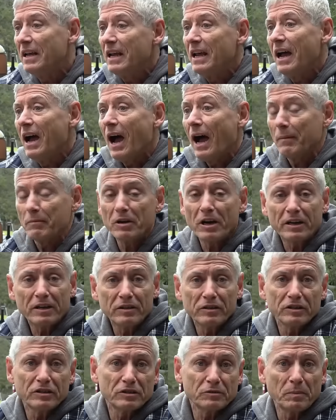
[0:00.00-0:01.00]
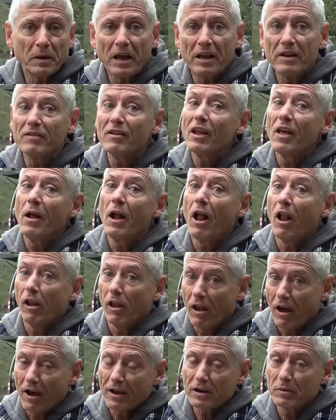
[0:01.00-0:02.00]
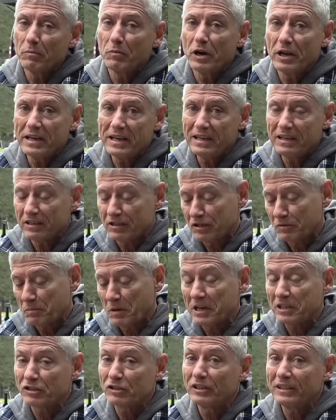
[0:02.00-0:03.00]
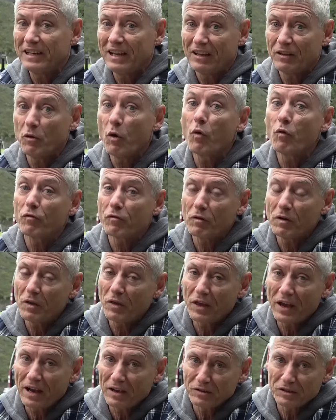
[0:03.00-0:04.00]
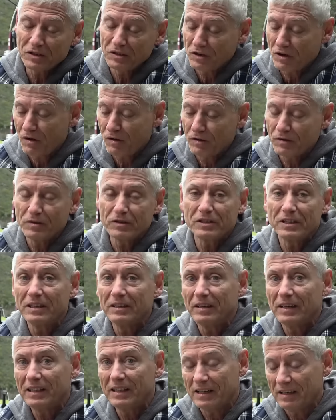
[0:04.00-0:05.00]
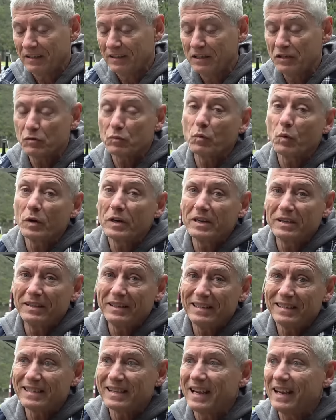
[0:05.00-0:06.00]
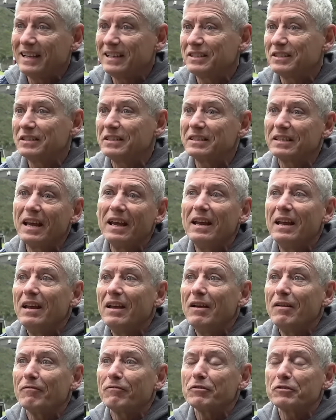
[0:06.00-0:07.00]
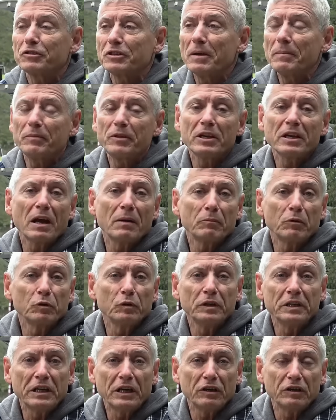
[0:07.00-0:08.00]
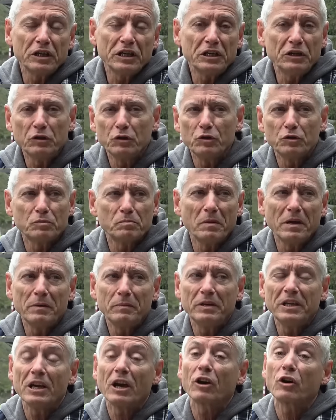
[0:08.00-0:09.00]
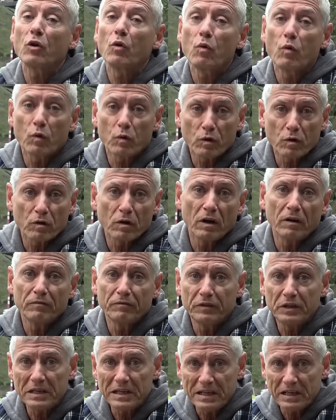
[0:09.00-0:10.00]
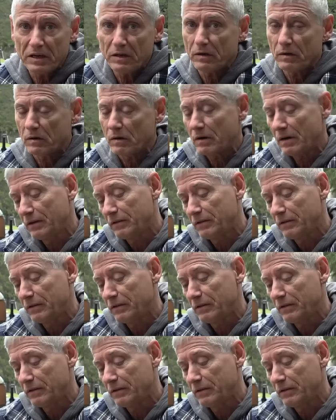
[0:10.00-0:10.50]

I'm not going to spend a lot of money, especially at over $1,000 in at least one of these cases, for something I'm only going to use maybe a quarter of the year.